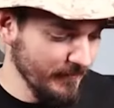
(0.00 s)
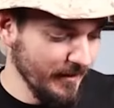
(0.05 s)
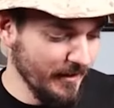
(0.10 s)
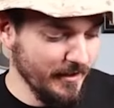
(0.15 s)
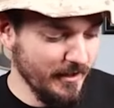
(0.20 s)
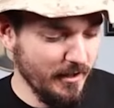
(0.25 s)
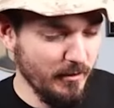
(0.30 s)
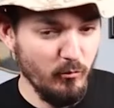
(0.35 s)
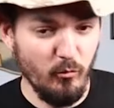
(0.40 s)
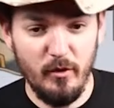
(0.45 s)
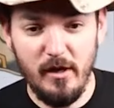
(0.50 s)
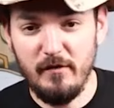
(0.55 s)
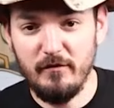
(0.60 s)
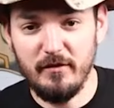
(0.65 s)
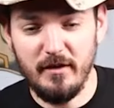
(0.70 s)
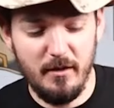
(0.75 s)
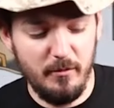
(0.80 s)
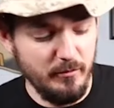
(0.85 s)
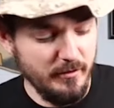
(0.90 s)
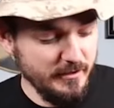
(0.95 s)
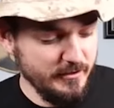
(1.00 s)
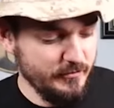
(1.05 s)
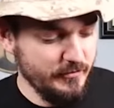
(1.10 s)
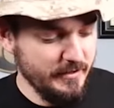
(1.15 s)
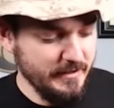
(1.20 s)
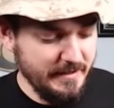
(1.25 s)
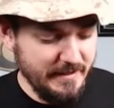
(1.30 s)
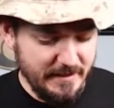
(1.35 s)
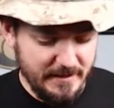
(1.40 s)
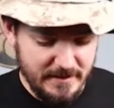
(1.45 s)
Um, whatever I want,
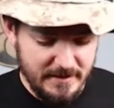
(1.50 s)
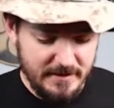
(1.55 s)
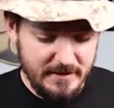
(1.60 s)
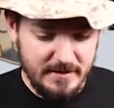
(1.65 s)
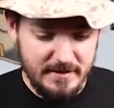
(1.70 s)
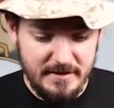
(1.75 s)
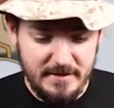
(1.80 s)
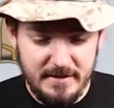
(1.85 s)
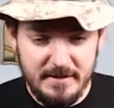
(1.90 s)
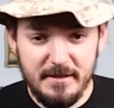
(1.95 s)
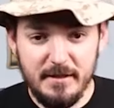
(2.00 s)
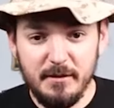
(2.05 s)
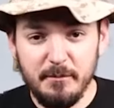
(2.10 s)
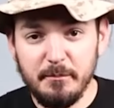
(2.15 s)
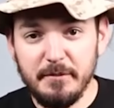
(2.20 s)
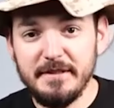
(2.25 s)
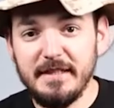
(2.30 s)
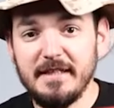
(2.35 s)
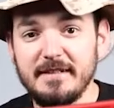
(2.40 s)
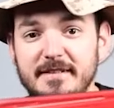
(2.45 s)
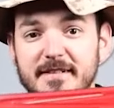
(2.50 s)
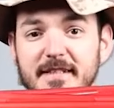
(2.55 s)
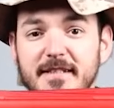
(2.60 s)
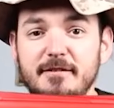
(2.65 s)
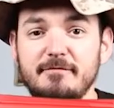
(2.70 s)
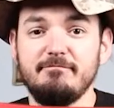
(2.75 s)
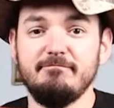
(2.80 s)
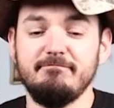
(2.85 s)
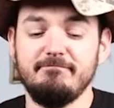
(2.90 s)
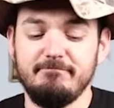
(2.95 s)
really. But that's
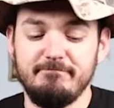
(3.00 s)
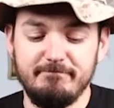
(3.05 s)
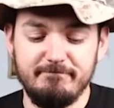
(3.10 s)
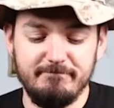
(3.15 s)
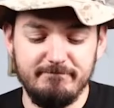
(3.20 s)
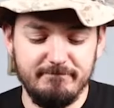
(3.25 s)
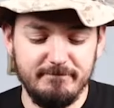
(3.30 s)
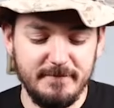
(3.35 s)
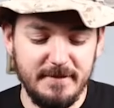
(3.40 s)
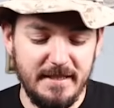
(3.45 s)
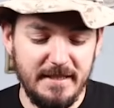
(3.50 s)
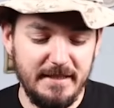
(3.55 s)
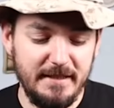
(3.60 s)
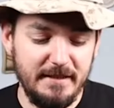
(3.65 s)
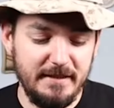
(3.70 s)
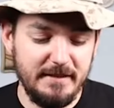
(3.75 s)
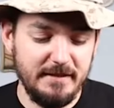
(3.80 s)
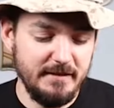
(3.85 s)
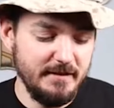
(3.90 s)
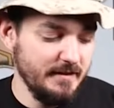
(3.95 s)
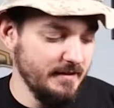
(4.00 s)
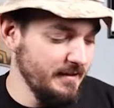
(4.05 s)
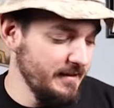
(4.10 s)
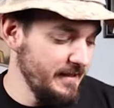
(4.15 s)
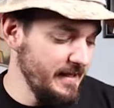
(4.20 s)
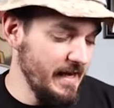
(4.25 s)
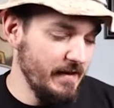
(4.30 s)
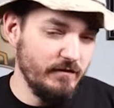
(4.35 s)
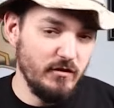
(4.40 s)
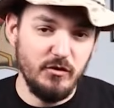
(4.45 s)
it. Okay.
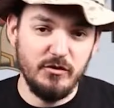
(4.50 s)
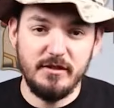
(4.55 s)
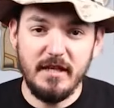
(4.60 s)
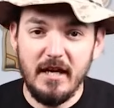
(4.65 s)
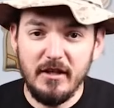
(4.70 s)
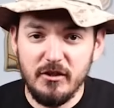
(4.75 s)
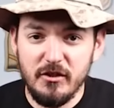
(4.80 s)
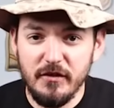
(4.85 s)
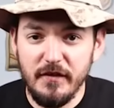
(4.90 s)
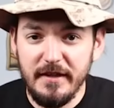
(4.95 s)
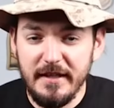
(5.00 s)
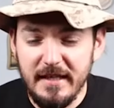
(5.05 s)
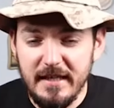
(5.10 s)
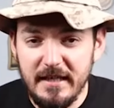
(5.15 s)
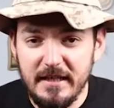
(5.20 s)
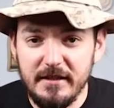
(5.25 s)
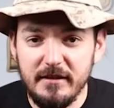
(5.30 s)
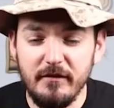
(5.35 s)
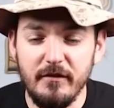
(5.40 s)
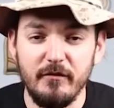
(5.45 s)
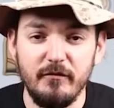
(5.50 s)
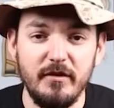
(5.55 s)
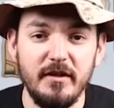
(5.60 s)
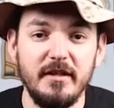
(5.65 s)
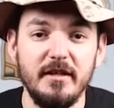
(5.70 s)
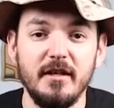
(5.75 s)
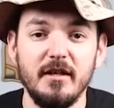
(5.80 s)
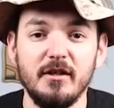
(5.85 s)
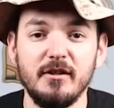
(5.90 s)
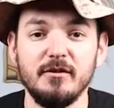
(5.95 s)
If you stay to the end of the
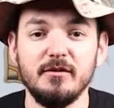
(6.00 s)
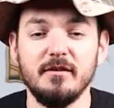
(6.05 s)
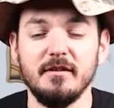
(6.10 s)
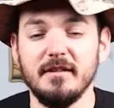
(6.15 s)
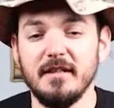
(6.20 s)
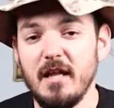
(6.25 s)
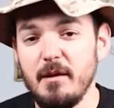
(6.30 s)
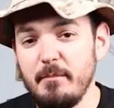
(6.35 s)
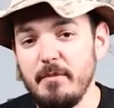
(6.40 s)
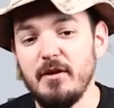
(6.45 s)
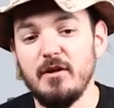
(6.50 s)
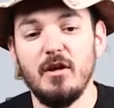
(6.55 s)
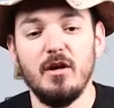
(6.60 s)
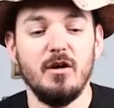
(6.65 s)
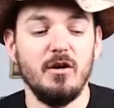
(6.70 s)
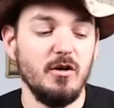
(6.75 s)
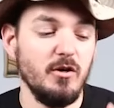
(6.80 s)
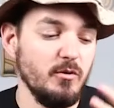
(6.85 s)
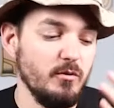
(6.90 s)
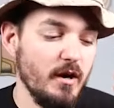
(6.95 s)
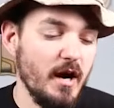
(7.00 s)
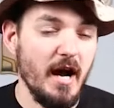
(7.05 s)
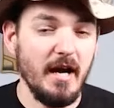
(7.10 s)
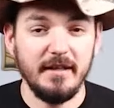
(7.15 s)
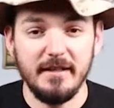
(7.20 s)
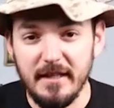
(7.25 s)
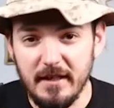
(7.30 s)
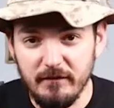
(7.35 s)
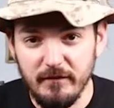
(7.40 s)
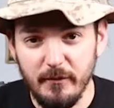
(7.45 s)
video, let me know. I
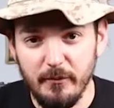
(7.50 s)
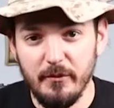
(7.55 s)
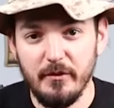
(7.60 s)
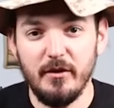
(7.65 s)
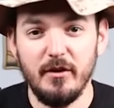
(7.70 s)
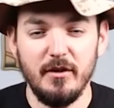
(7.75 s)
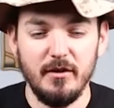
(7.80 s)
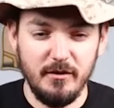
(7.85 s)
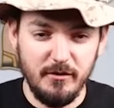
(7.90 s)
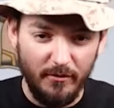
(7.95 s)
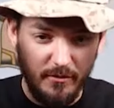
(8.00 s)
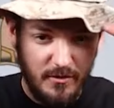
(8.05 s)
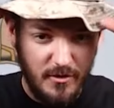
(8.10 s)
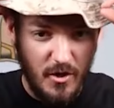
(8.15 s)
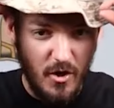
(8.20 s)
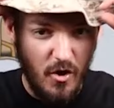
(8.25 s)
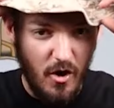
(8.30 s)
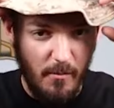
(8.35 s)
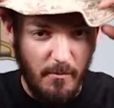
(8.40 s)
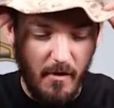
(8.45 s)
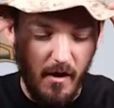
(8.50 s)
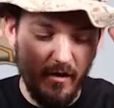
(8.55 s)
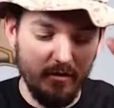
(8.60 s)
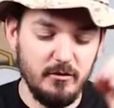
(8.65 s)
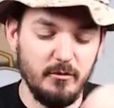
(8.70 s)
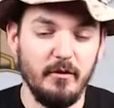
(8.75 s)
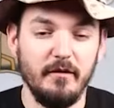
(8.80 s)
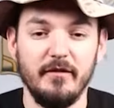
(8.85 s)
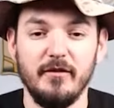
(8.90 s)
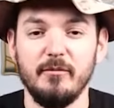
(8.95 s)
definitely want to know. No, I'm not going
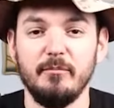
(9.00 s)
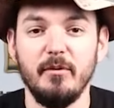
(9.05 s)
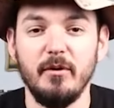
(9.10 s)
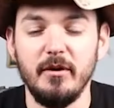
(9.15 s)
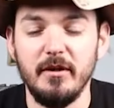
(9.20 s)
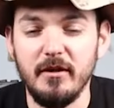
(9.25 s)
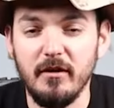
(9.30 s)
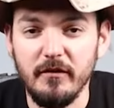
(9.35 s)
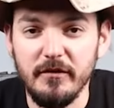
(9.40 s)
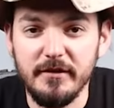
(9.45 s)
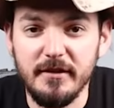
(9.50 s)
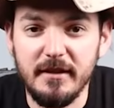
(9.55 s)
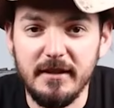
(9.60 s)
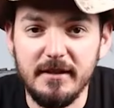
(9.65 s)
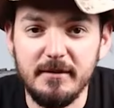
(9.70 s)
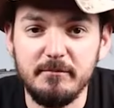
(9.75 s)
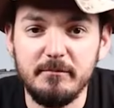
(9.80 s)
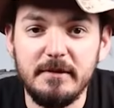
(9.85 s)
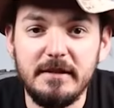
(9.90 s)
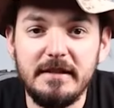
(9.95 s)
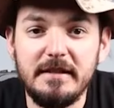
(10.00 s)
to wear this boonie all the time.